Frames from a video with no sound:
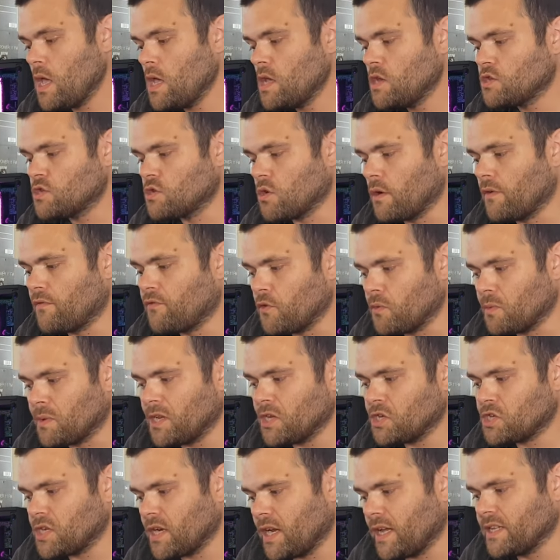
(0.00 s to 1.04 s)
So if you
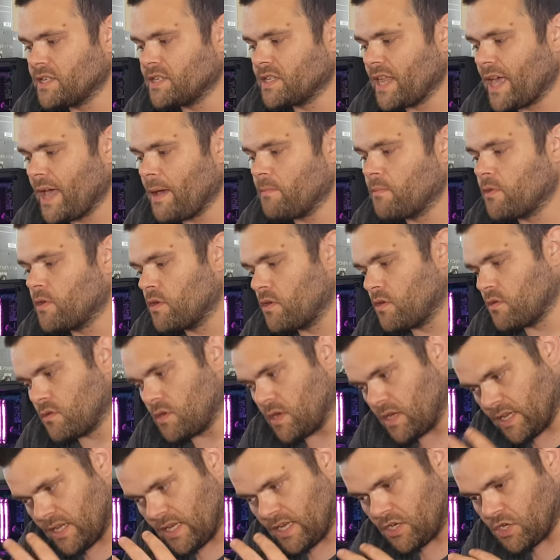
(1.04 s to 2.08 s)
initialize them, the
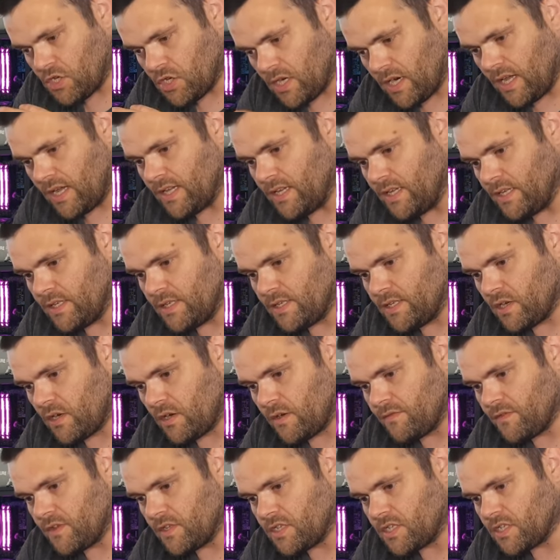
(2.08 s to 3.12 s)
initialize
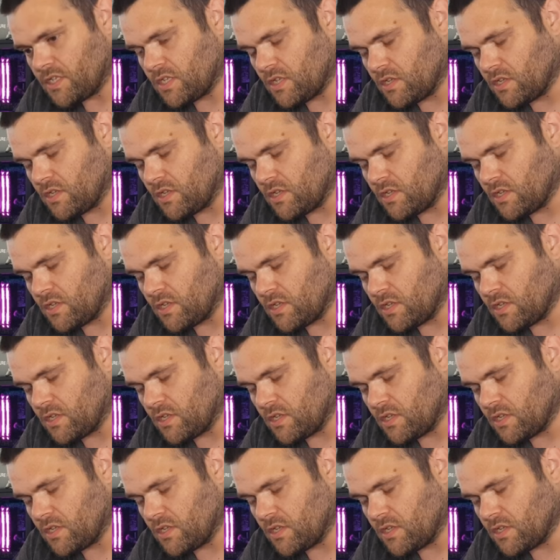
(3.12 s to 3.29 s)
of the,